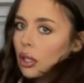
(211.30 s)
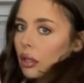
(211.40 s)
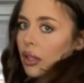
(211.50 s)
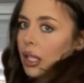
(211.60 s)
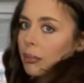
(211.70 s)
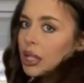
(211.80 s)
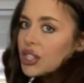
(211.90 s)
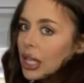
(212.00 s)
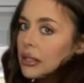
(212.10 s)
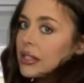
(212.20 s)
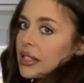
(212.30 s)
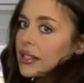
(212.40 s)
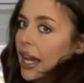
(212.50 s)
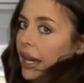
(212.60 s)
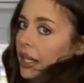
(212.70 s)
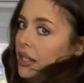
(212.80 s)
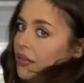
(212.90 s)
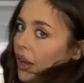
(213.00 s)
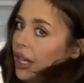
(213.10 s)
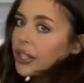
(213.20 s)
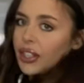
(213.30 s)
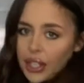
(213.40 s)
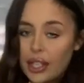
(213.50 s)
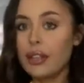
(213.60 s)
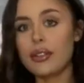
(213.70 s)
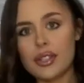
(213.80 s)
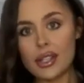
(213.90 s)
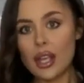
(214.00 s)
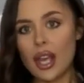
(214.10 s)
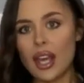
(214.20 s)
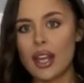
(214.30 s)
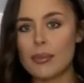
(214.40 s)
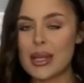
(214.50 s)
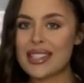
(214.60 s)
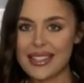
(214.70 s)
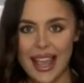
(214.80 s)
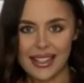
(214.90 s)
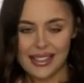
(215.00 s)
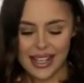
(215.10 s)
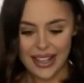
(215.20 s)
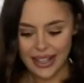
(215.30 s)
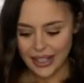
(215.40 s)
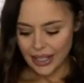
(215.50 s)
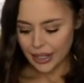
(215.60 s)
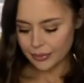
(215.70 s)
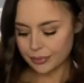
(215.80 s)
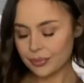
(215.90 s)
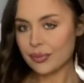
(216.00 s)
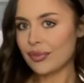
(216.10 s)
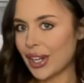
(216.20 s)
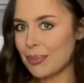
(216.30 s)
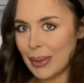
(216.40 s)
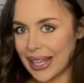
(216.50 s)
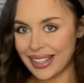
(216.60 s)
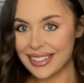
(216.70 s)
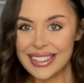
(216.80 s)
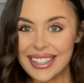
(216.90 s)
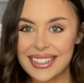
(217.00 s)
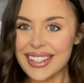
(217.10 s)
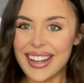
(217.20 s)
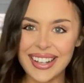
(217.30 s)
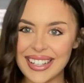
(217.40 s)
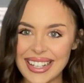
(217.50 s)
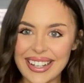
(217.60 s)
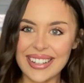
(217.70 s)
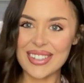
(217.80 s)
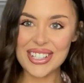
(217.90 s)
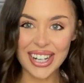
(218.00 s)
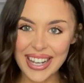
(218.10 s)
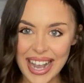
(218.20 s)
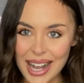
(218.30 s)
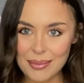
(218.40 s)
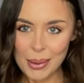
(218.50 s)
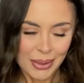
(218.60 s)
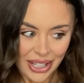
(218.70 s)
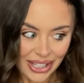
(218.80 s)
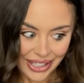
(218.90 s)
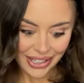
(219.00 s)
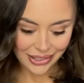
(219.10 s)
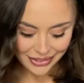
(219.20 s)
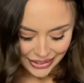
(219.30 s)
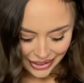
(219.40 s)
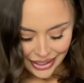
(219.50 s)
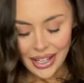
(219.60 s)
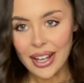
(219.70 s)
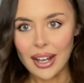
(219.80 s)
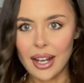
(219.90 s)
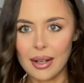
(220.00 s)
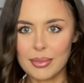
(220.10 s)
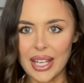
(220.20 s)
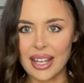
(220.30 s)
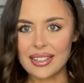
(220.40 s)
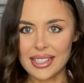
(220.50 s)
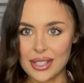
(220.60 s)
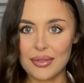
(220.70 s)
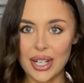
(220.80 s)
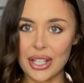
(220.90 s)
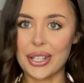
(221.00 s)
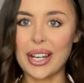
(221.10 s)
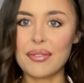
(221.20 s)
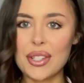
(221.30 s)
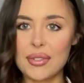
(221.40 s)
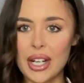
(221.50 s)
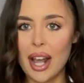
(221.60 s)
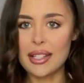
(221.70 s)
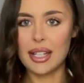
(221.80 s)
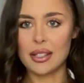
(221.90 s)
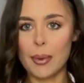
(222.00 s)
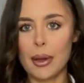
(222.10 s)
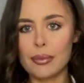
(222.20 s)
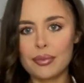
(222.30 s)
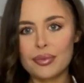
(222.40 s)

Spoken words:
really much else to say. It's very cute, a bit sexy, very pink and girly, which I am. I'm a girly girl. This is really cute and it fits really nicely as well.